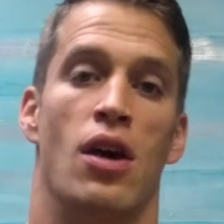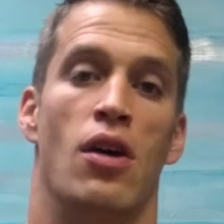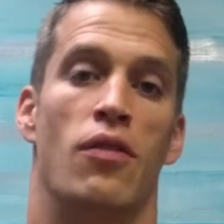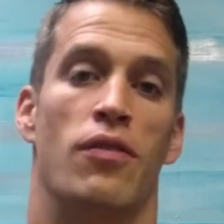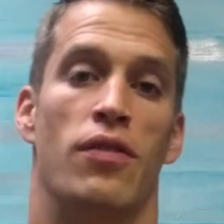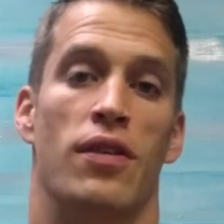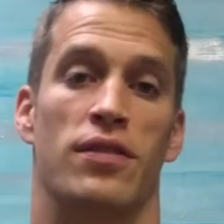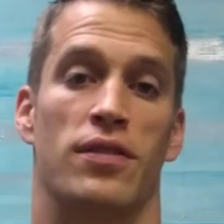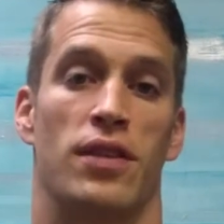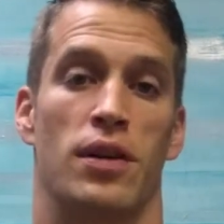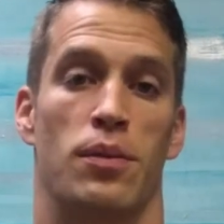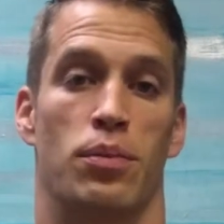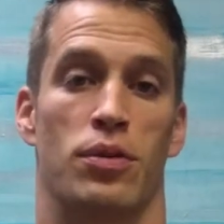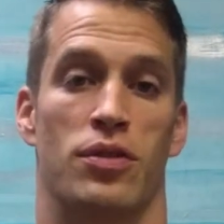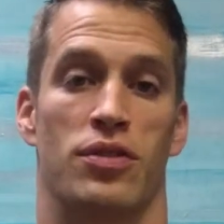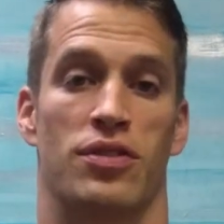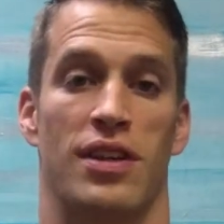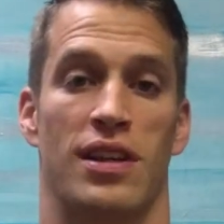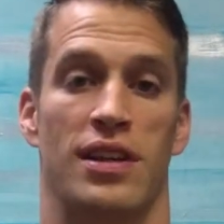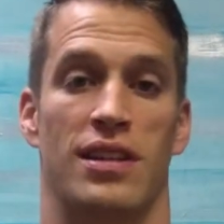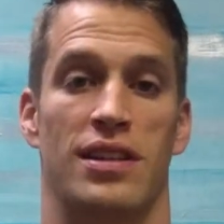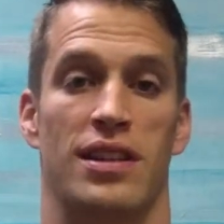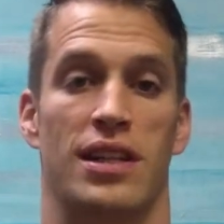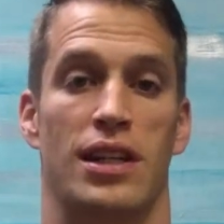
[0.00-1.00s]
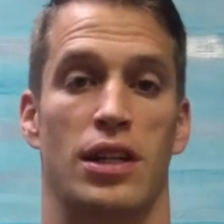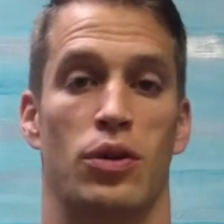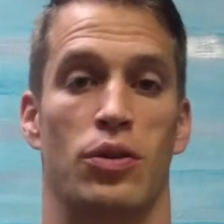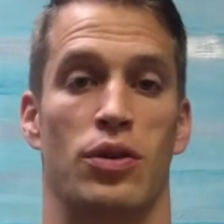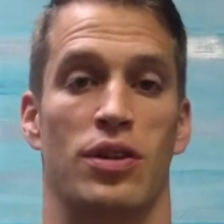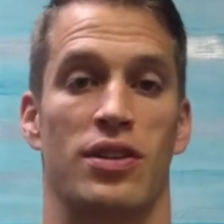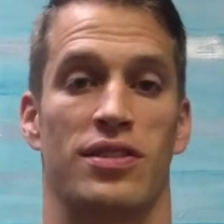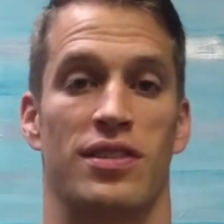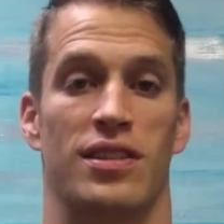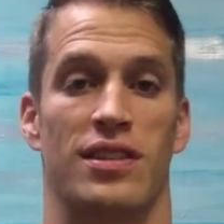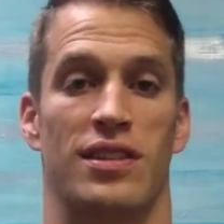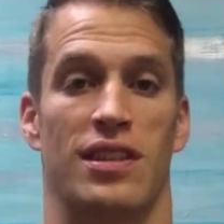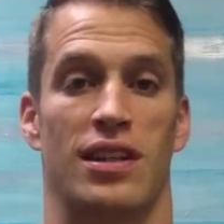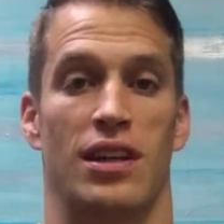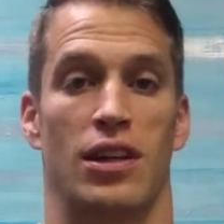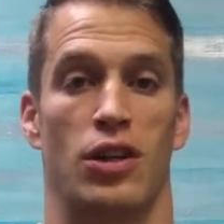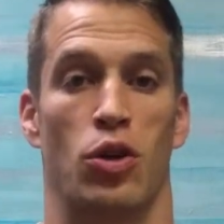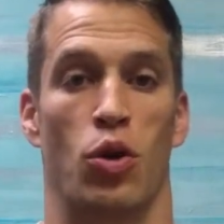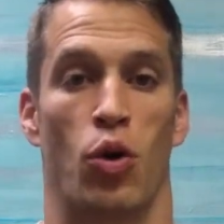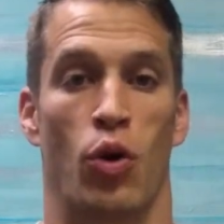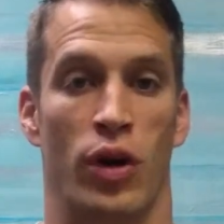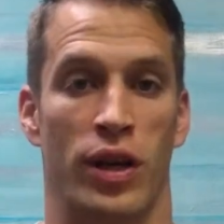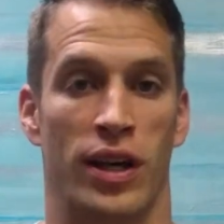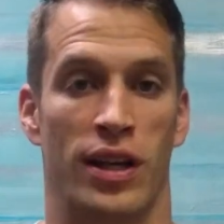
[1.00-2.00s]
50% decrease in the
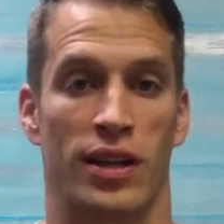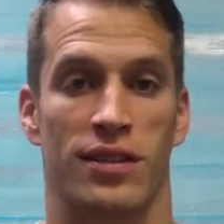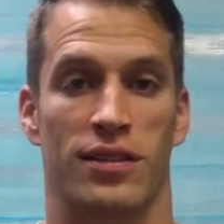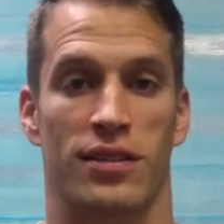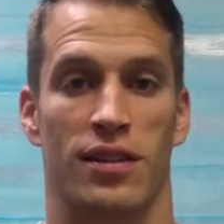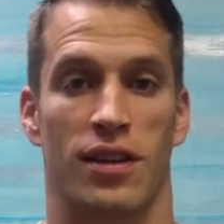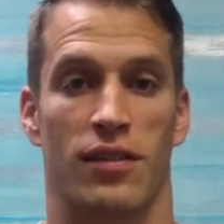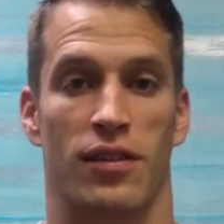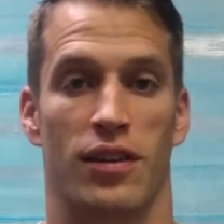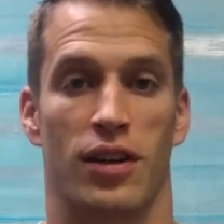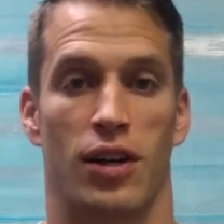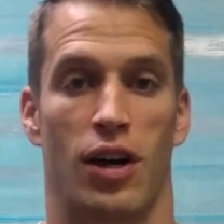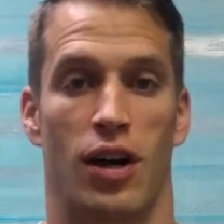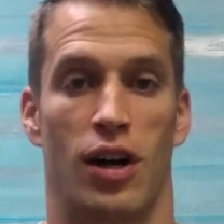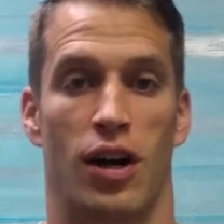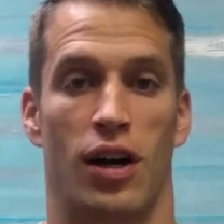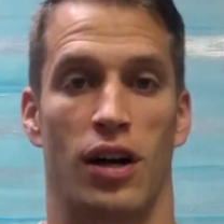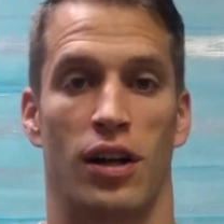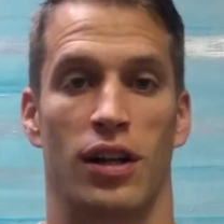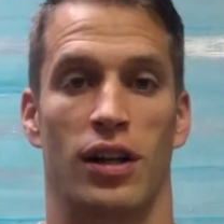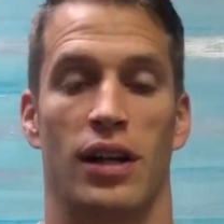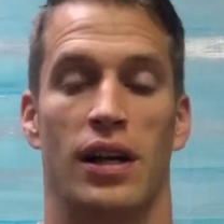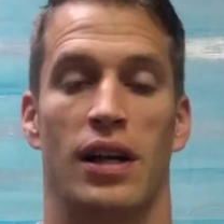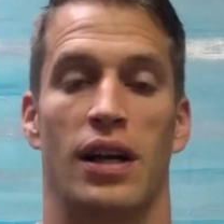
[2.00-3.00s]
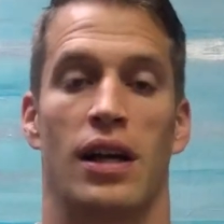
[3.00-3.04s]
annoyance of it all,